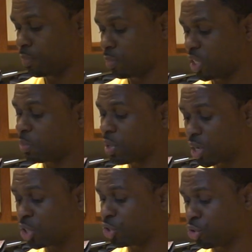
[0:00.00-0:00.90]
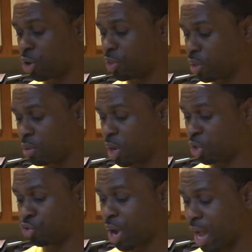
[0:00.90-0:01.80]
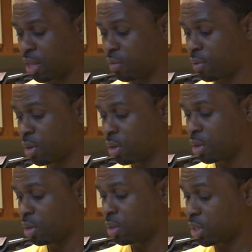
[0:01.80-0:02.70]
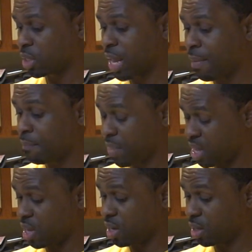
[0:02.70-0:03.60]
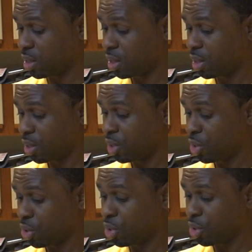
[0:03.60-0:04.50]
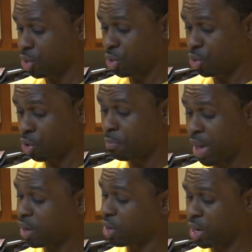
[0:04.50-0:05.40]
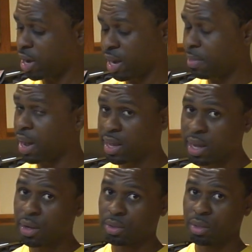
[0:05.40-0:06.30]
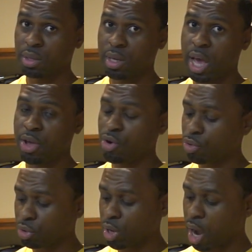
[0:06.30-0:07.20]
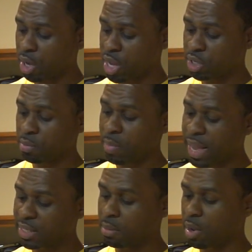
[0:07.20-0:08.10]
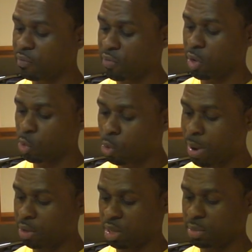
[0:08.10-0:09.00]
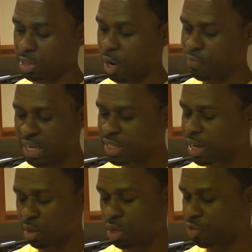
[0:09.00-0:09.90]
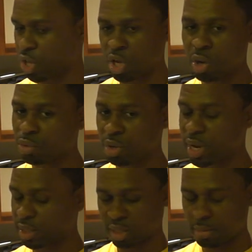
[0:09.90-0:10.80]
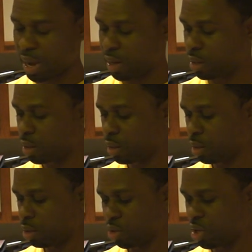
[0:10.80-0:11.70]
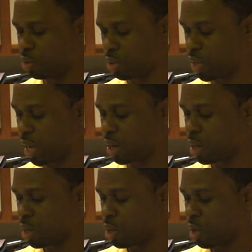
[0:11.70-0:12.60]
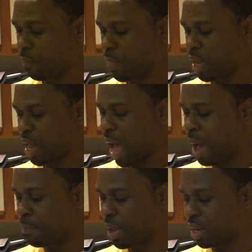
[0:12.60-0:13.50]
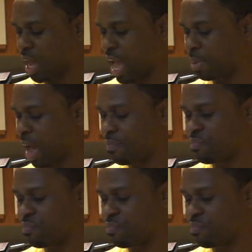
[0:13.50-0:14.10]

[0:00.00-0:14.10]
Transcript: Just because you're attractive does not mean you're better than anybody else, and you are here to make someone feel low about themselves. That's not a good thing. You don't do that to somebody. You don't do that. And I make it a habit.